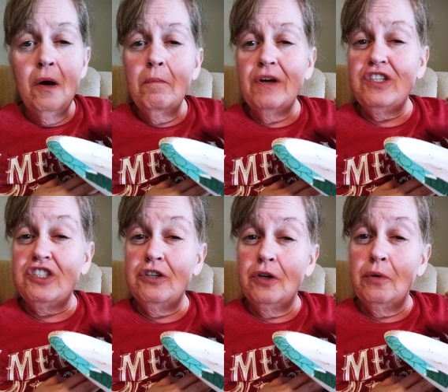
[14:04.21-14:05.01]
But the
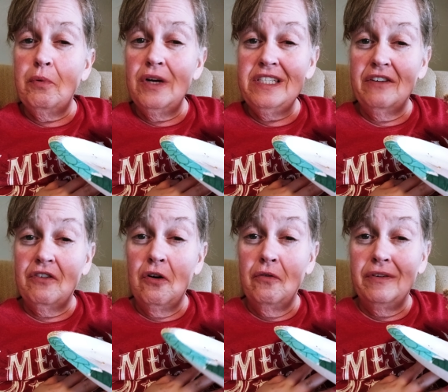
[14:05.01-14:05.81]
two little boys have
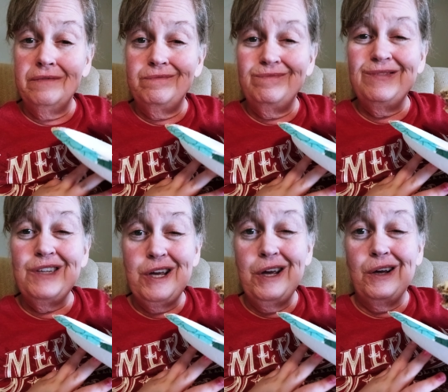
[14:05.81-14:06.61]
COVID.
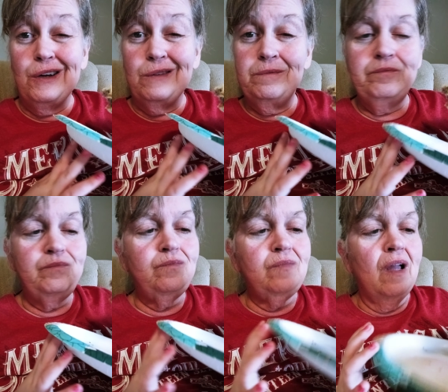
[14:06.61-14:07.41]
Yeah.
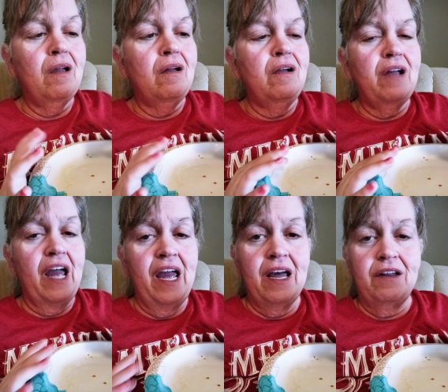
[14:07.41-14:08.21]
My
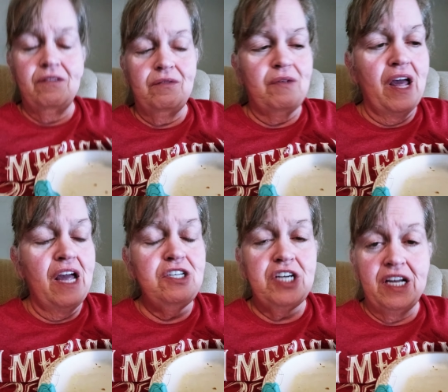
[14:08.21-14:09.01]
uh, and
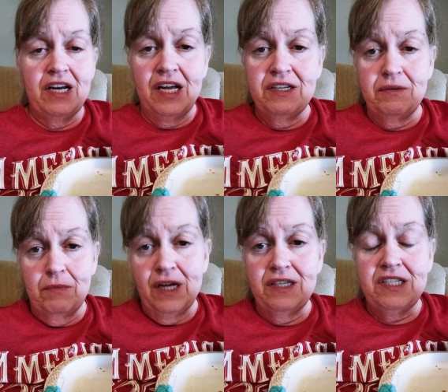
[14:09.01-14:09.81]
AJ and I
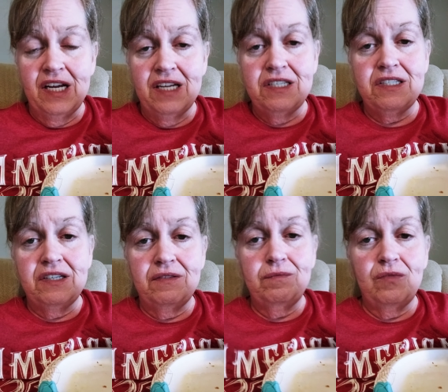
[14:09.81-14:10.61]
my
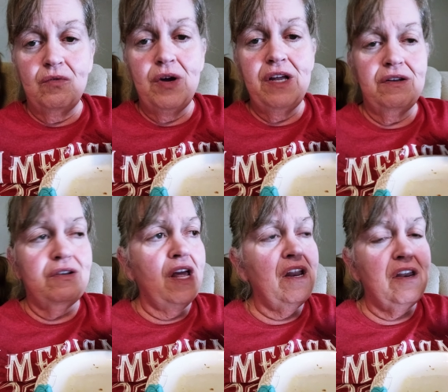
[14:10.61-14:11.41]
test we
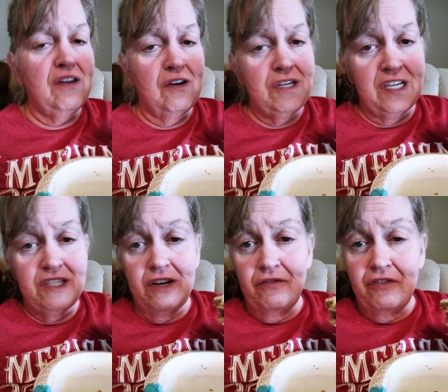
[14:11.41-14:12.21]
they did their
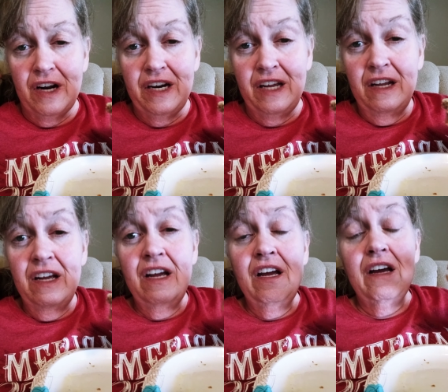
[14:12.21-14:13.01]
test on a Friday,
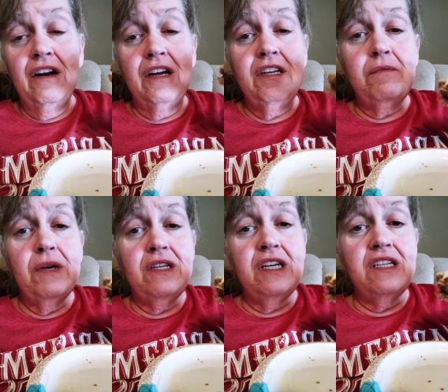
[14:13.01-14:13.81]
and I did
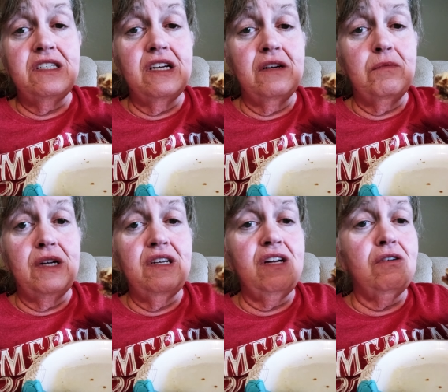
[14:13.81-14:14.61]
my test on a
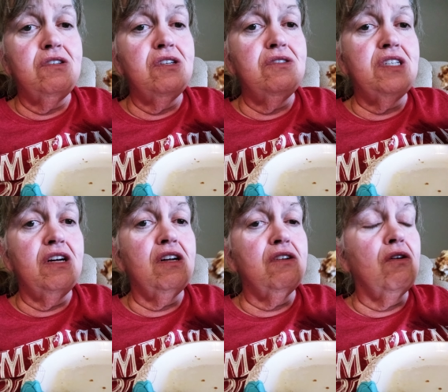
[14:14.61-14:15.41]
Monday or Tuesday.
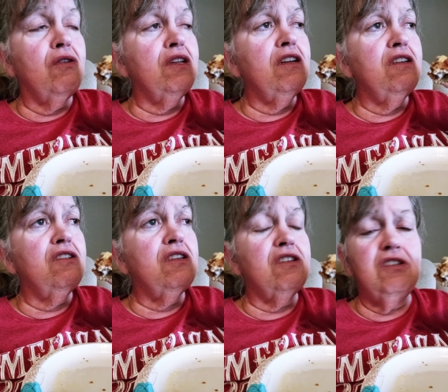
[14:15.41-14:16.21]
Uh, oh, I think it
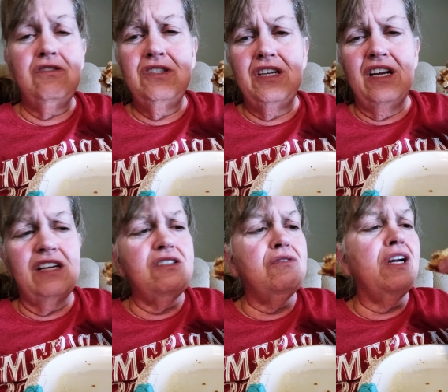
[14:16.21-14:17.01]
was on Tuesday
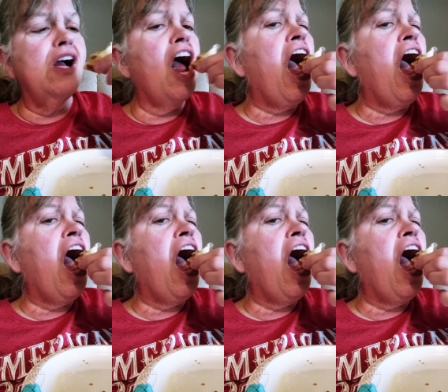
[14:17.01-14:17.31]
last week.